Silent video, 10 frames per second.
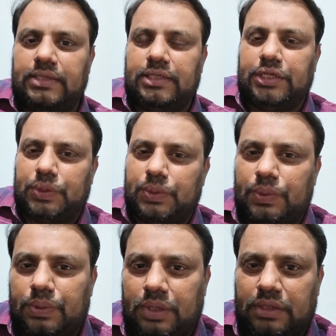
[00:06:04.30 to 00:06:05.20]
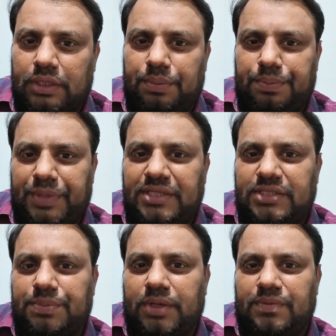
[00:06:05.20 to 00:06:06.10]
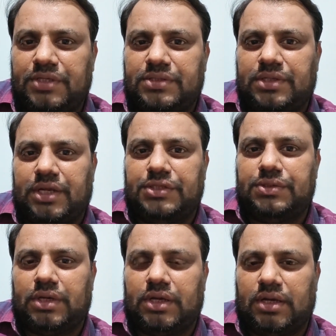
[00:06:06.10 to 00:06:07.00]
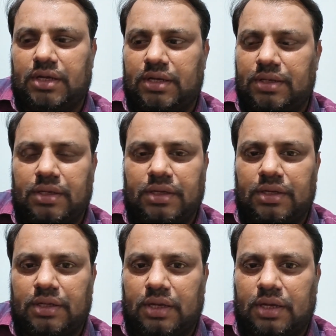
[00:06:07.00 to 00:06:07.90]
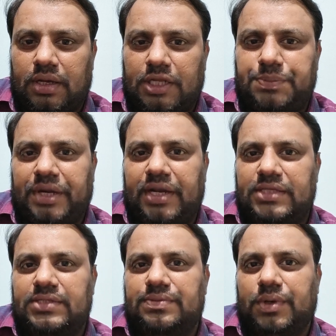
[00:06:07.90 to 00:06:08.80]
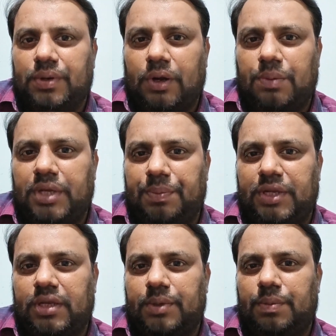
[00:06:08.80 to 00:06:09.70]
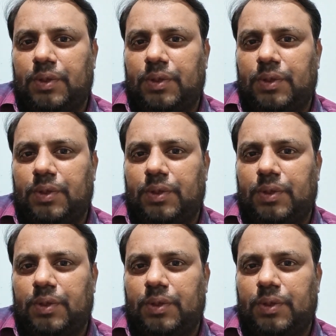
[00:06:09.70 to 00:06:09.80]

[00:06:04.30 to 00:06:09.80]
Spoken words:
the principle of this lease pendants will not be applicable,